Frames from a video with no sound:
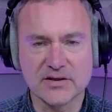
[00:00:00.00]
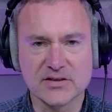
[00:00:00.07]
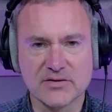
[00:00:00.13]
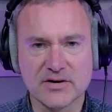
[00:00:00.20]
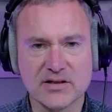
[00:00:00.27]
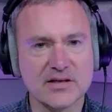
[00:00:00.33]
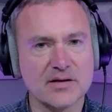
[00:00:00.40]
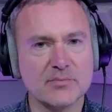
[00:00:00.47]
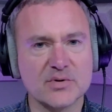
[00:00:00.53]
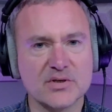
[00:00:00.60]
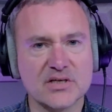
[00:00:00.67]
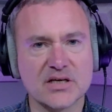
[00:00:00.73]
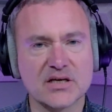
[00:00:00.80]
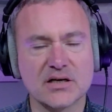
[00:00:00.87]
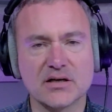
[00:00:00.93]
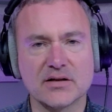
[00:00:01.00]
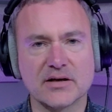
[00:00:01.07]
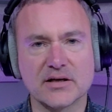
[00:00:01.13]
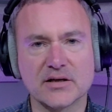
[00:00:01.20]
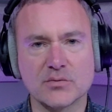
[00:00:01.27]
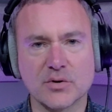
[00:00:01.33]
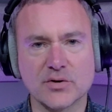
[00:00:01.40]
Is there anything in particular
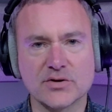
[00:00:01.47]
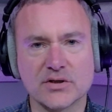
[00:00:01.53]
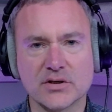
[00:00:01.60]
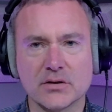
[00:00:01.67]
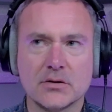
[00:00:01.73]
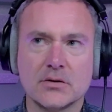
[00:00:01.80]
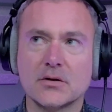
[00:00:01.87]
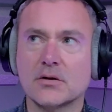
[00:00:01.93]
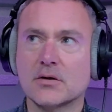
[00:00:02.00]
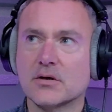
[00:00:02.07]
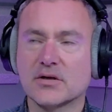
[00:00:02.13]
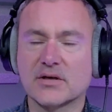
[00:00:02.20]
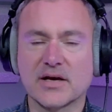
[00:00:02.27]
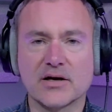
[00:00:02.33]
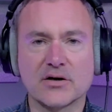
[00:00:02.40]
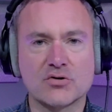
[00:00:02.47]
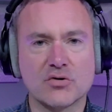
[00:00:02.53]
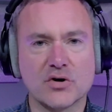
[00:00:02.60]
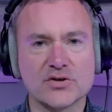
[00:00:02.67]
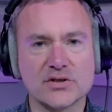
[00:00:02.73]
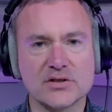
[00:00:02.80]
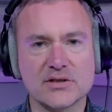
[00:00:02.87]
that you'd want to get
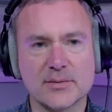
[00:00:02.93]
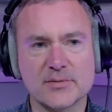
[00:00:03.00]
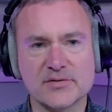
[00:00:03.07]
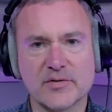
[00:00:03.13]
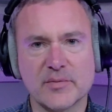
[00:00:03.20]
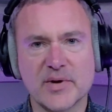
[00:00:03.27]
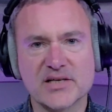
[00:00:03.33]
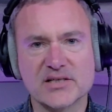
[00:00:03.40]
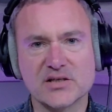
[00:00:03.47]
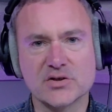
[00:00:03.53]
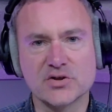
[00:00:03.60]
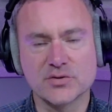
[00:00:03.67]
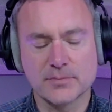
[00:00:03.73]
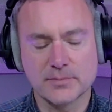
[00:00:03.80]
across in terms of a message?